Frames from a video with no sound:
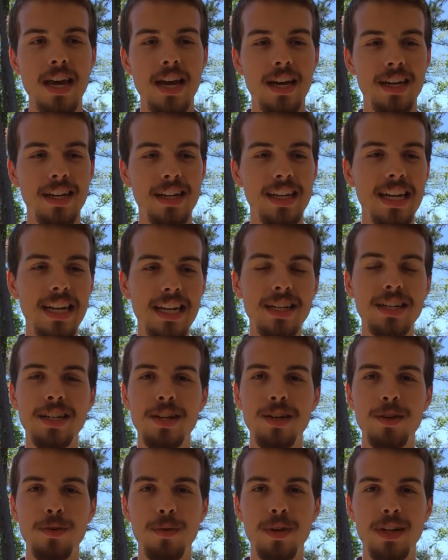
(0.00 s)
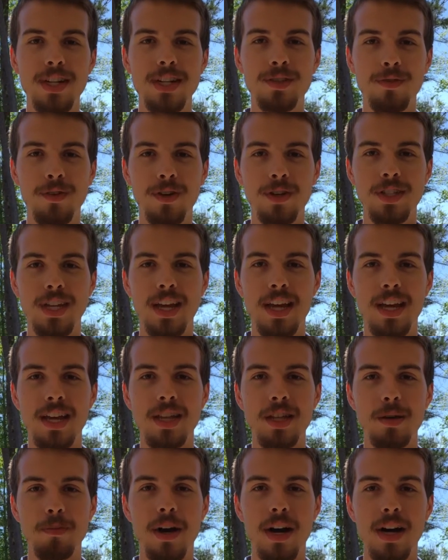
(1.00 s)
Uh, getting to witness
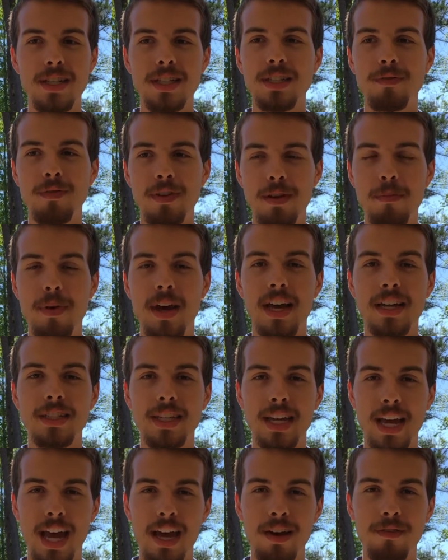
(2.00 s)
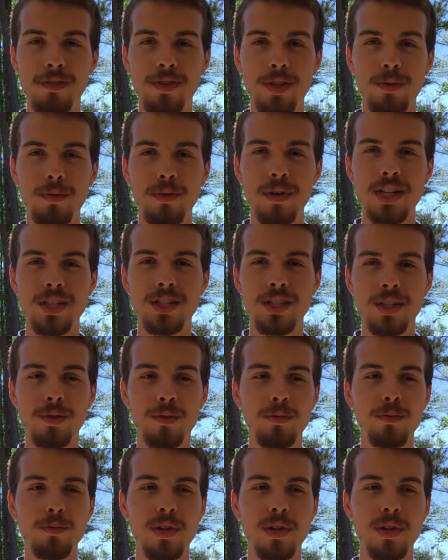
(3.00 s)
firsthand the positive impacts they have in the region